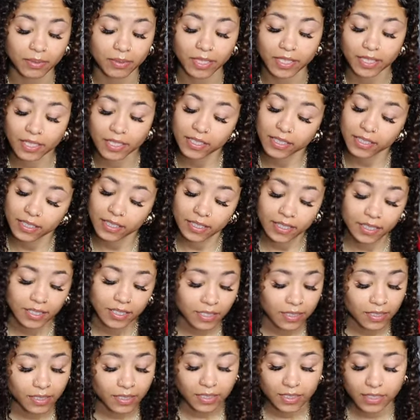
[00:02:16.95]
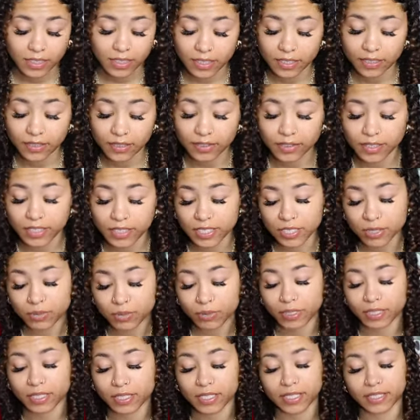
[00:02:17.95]
But, you know, it is
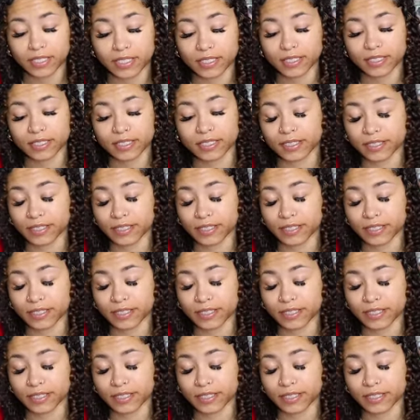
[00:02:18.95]
what it is.